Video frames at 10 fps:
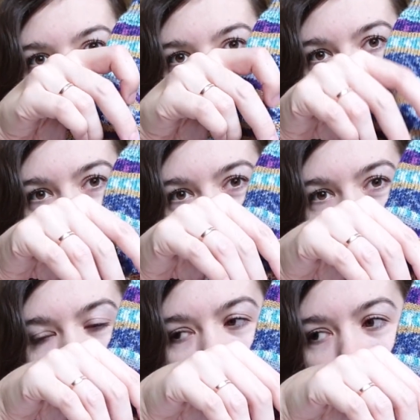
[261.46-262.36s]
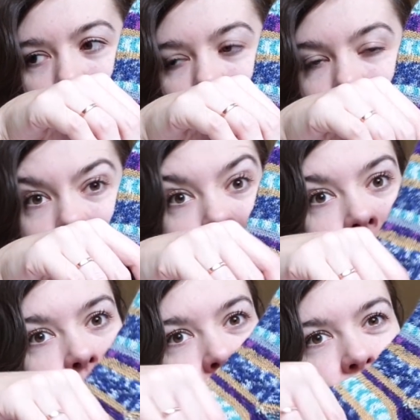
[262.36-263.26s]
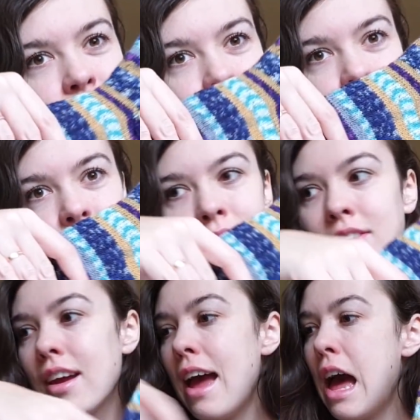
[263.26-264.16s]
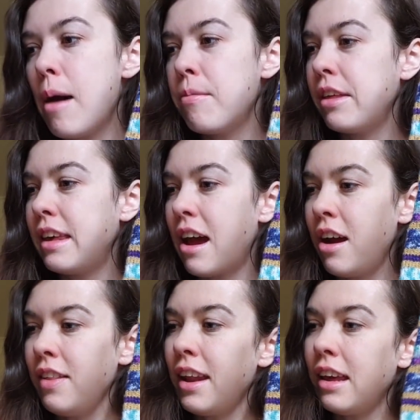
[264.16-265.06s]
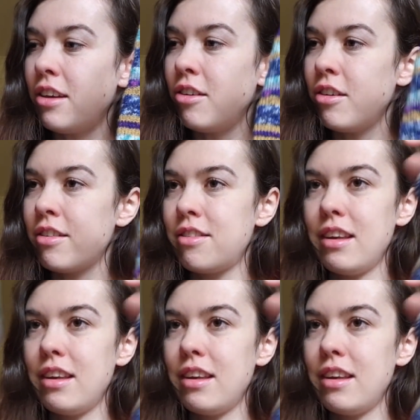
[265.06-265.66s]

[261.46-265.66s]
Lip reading: stitch fish lips Casil. The yarn that I used